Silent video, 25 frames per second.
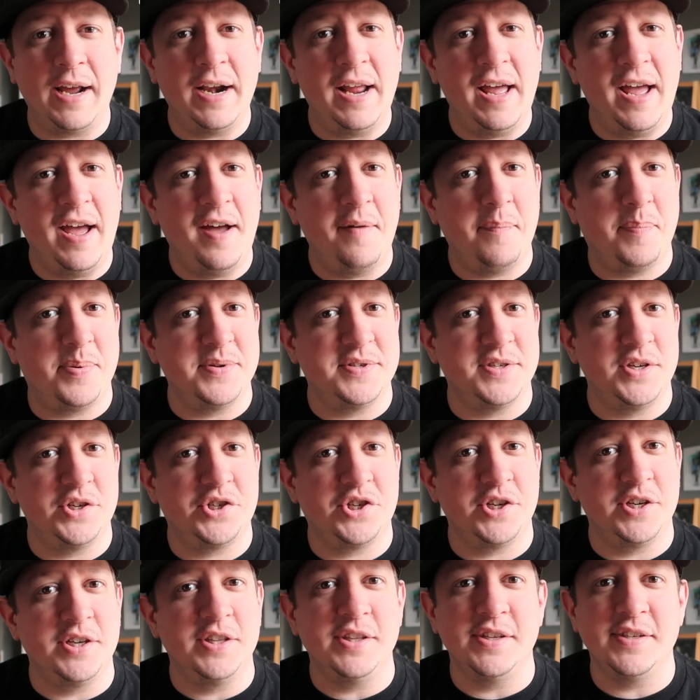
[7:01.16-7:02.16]
going to have
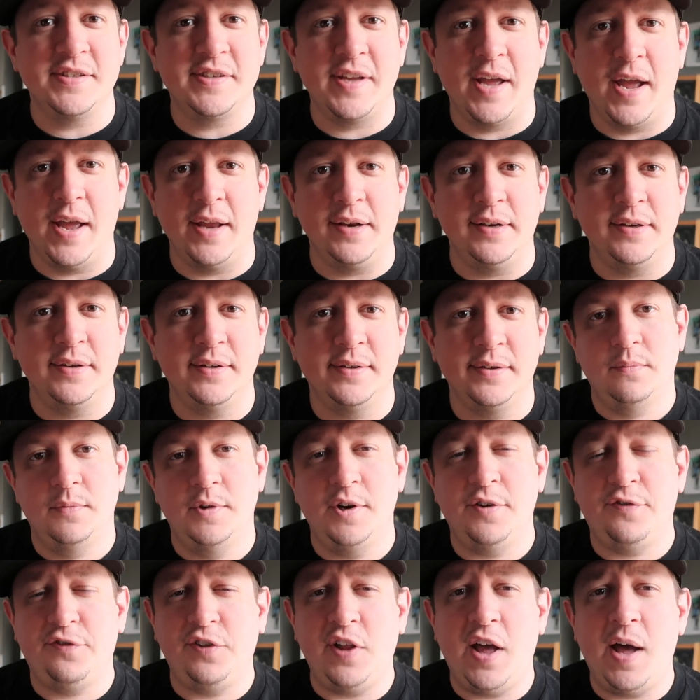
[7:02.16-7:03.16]
position in this hand.
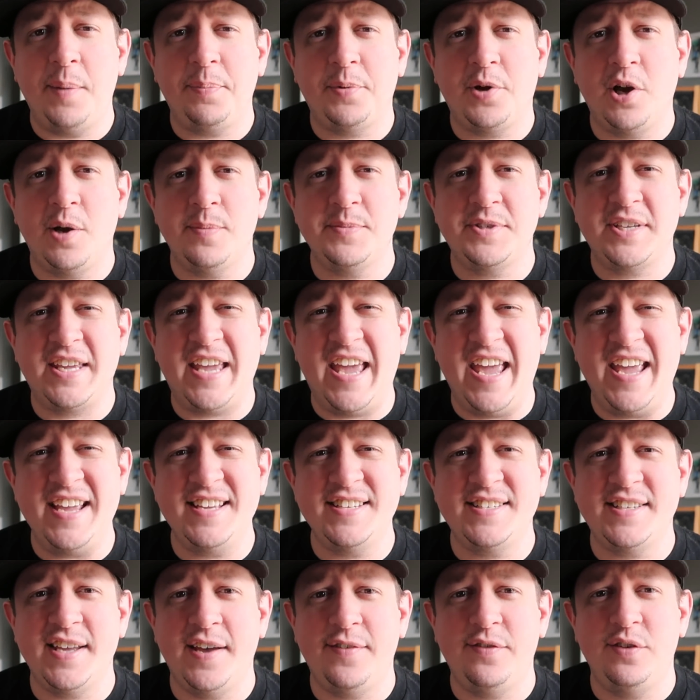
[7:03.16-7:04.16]
The flop comes king
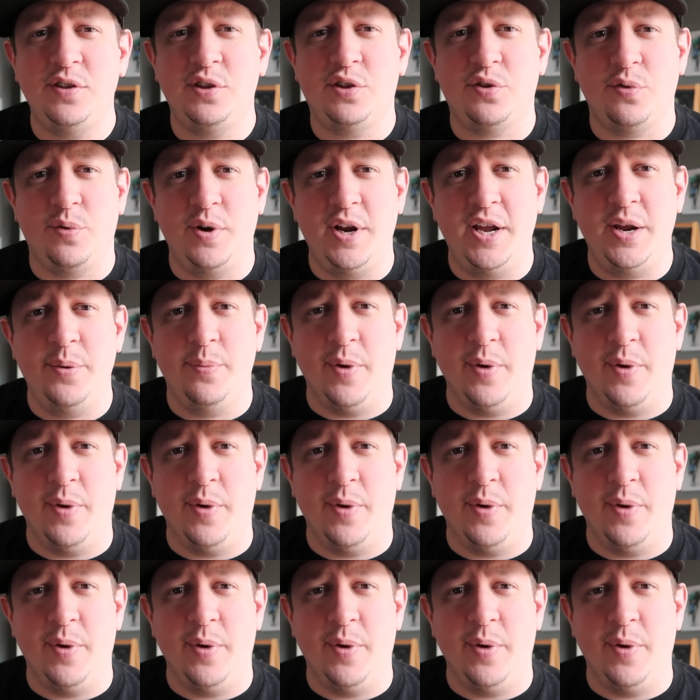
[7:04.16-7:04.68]
seven three,